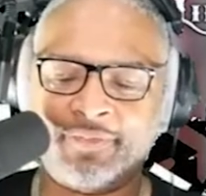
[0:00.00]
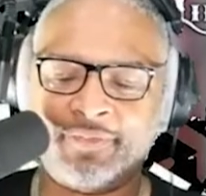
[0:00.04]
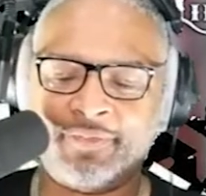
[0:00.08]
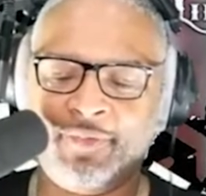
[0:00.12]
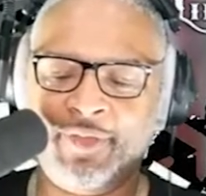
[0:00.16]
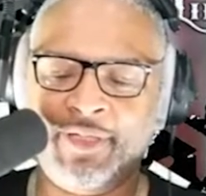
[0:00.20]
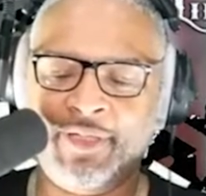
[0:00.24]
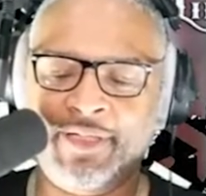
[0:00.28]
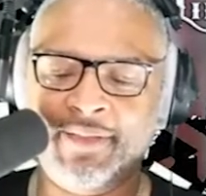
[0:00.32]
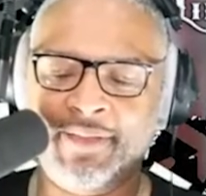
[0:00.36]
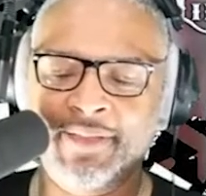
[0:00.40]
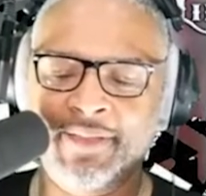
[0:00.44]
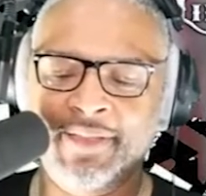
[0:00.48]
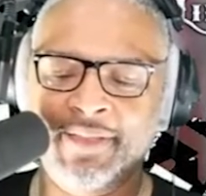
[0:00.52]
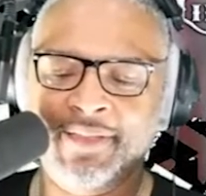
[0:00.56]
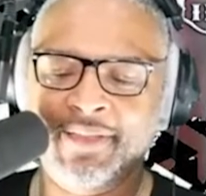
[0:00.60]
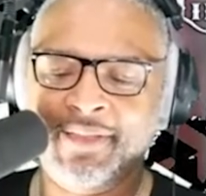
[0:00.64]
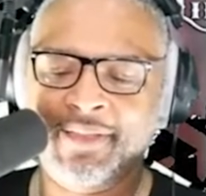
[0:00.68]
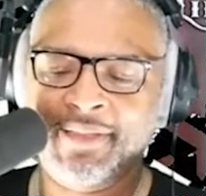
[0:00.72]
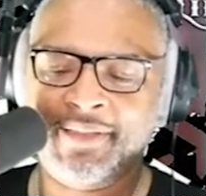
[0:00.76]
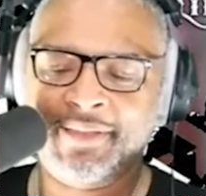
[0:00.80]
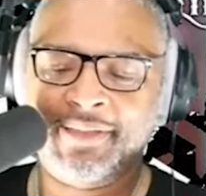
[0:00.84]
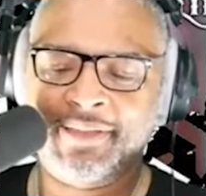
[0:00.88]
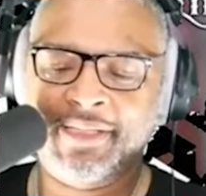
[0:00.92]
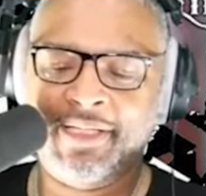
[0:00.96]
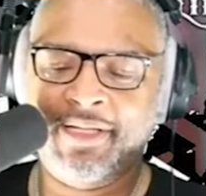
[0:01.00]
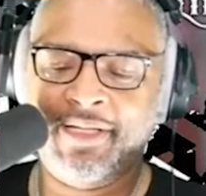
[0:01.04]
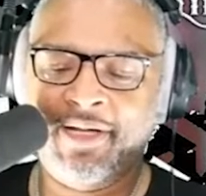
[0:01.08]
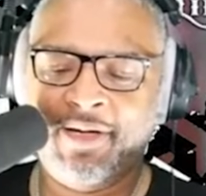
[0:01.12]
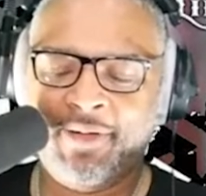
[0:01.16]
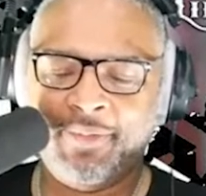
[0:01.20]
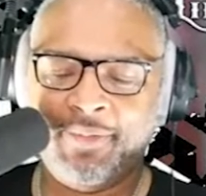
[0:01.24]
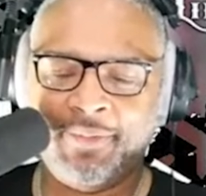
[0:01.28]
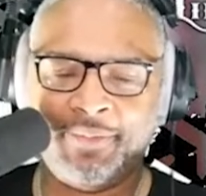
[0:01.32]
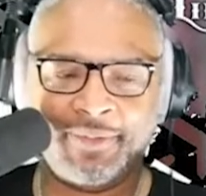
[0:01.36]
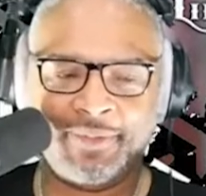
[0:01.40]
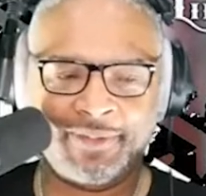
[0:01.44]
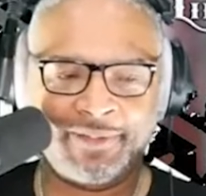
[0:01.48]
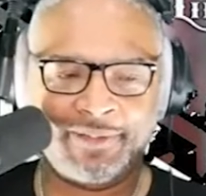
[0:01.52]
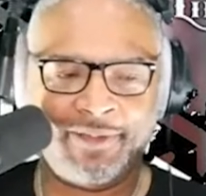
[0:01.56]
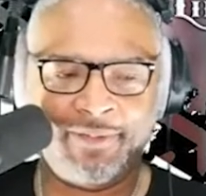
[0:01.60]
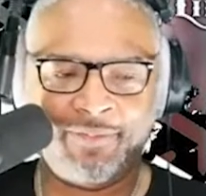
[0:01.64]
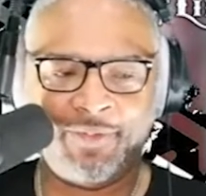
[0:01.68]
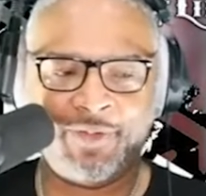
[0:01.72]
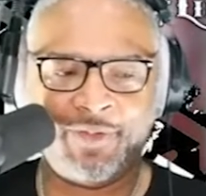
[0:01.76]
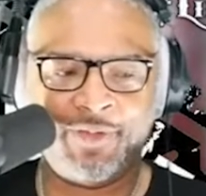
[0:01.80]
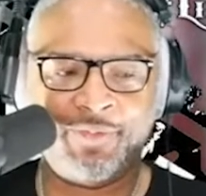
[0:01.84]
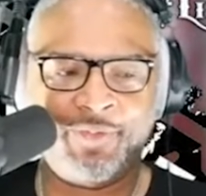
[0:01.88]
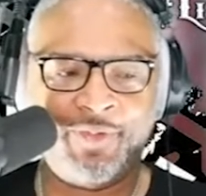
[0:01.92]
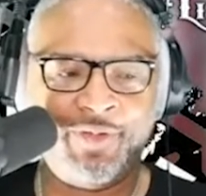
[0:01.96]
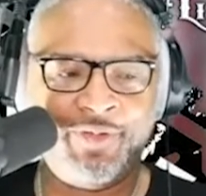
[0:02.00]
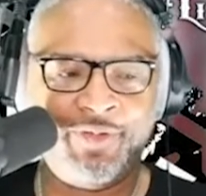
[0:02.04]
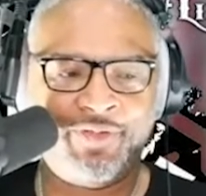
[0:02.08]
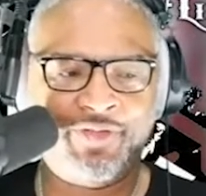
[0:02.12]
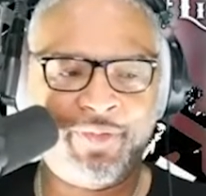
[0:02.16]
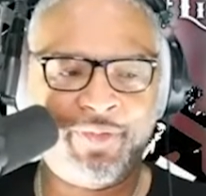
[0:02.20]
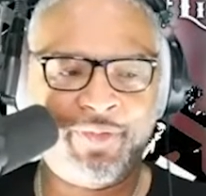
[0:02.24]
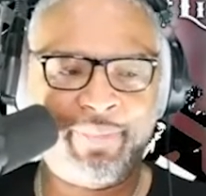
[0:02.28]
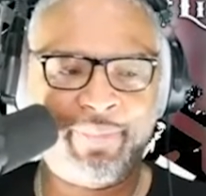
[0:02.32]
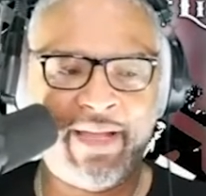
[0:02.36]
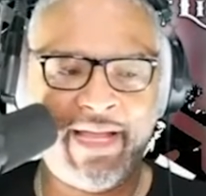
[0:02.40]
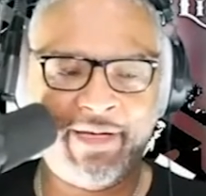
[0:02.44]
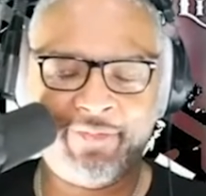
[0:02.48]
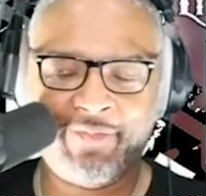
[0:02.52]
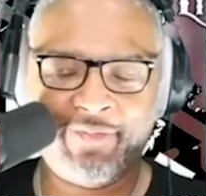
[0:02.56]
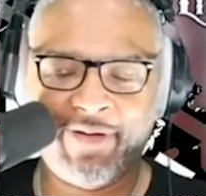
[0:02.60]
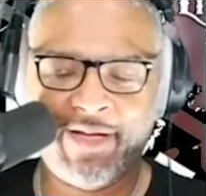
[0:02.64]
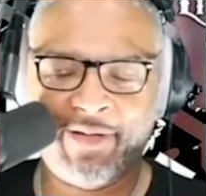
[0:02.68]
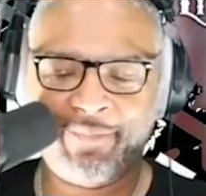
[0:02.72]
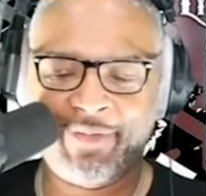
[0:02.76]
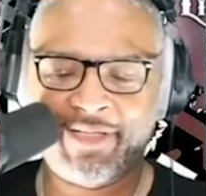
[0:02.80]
Where you know, what, what's your background?